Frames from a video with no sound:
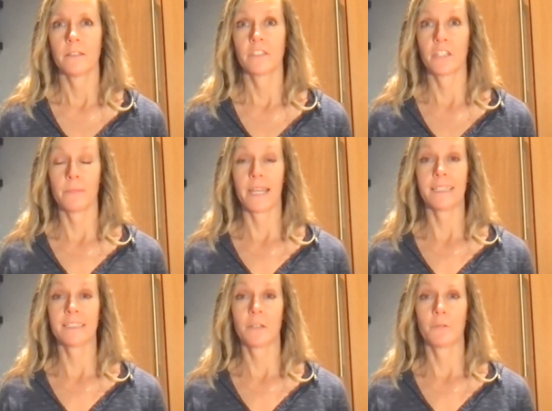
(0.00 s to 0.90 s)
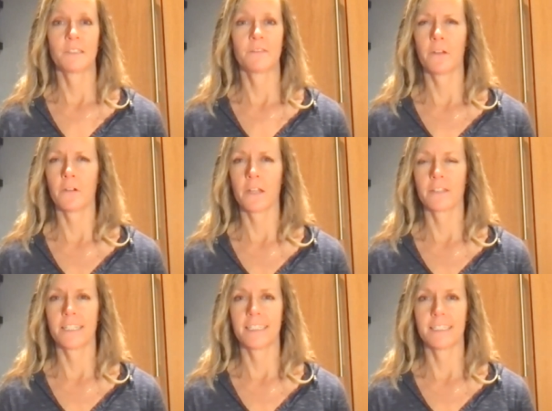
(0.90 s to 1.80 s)
gymnast who is very
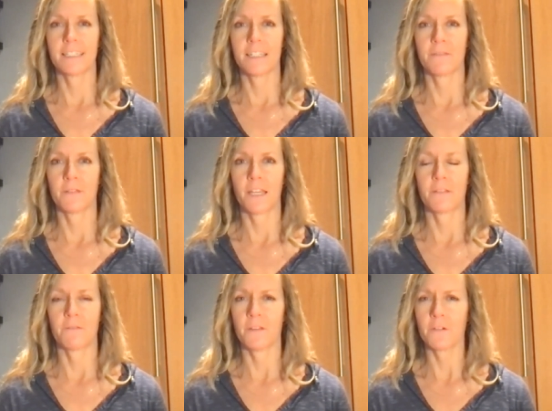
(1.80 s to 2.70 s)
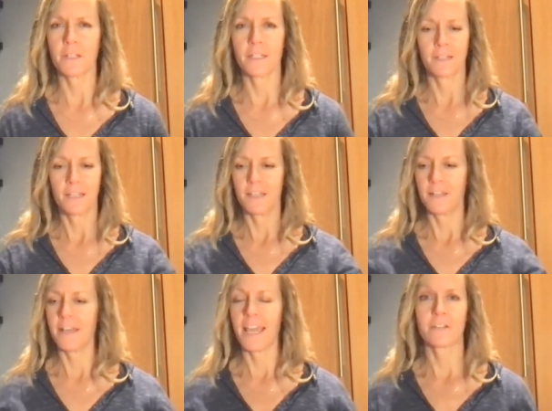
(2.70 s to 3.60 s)
artistic and very
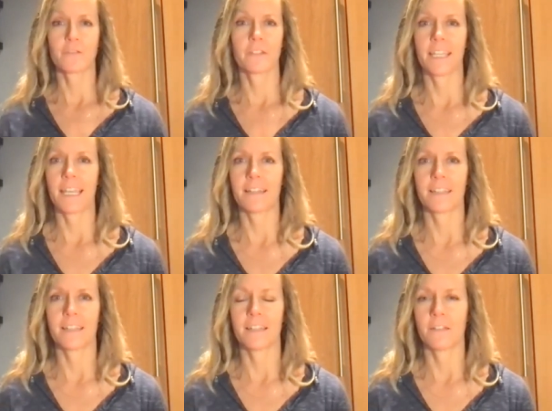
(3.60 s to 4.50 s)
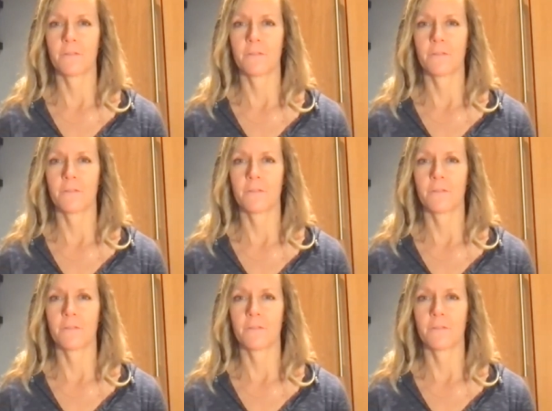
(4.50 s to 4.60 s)
naturally elegant